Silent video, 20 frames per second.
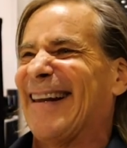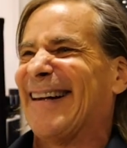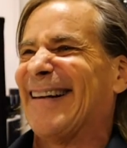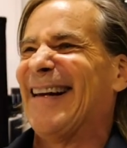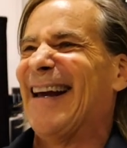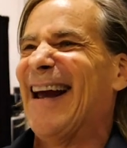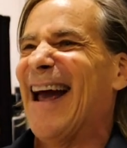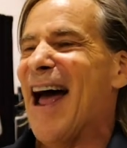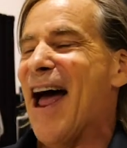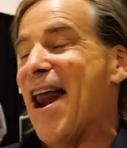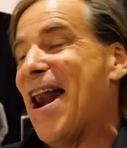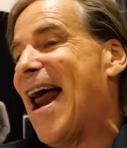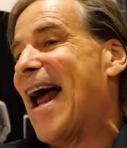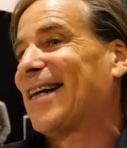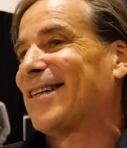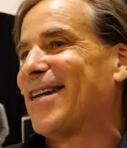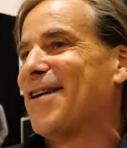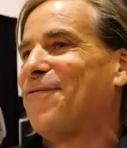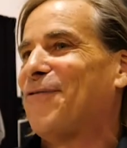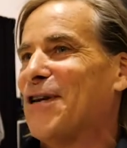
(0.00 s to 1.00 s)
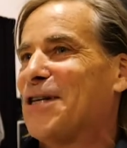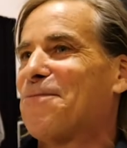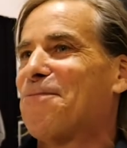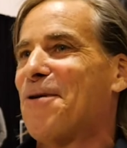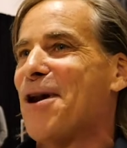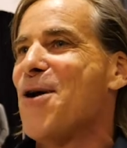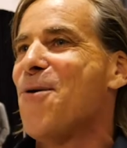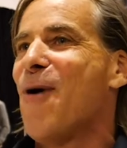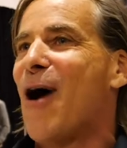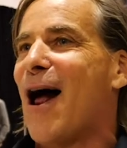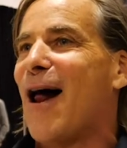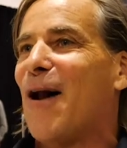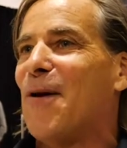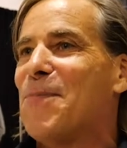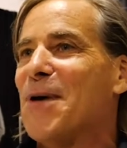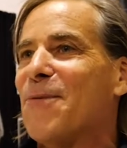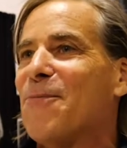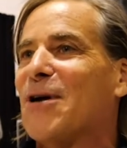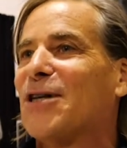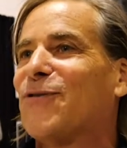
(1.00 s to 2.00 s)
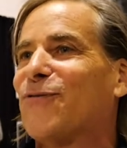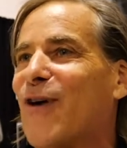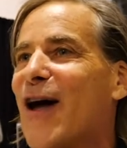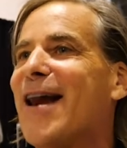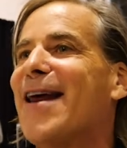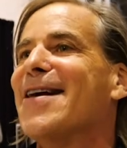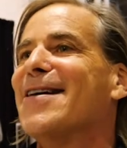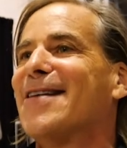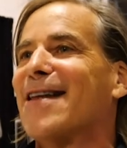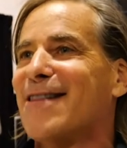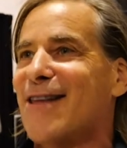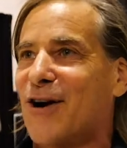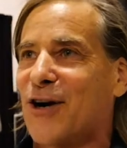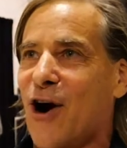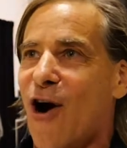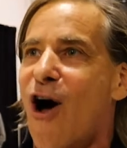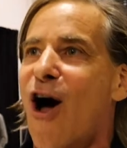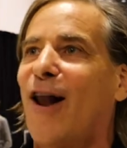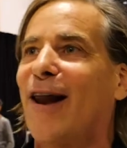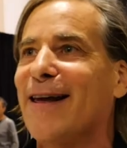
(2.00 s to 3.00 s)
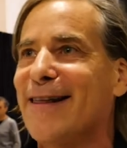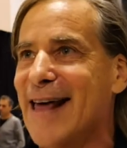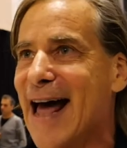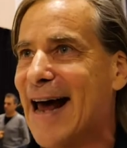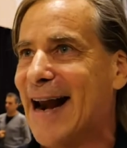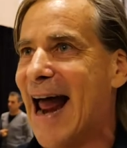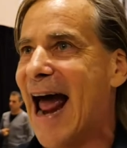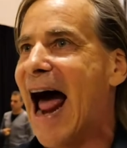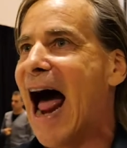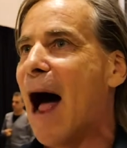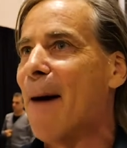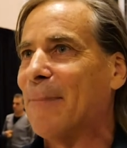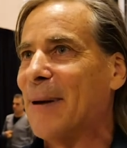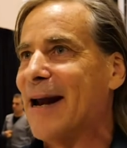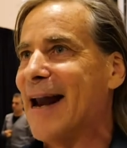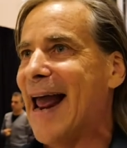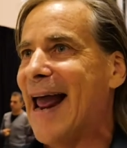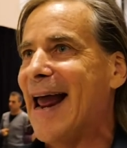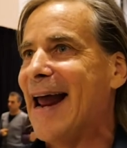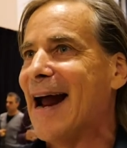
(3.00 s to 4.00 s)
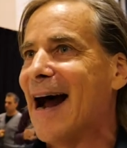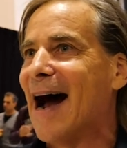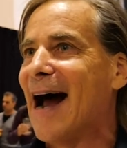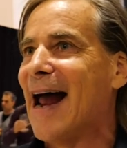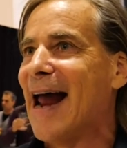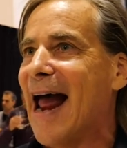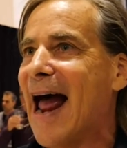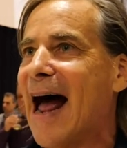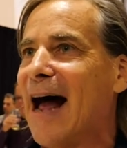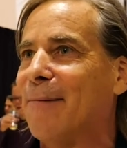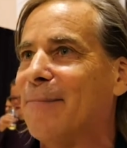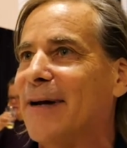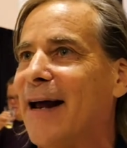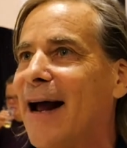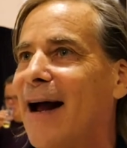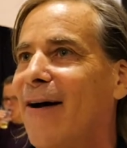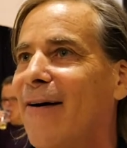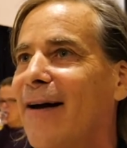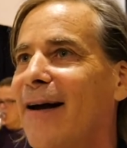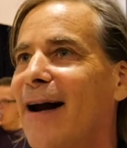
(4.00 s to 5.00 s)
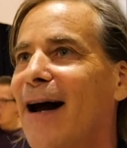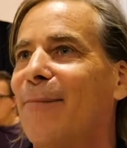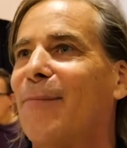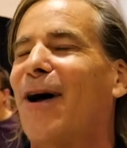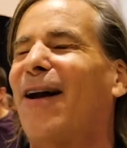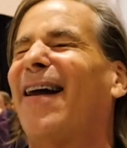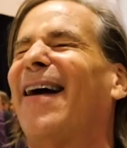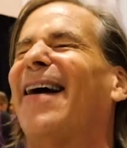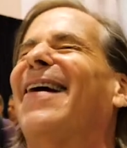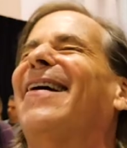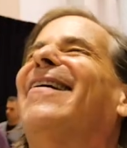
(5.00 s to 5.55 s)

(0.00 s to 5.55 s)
yeah, it actually fits pretty well. But what's funny is that they're calling that app an AI app now. And I'm all like,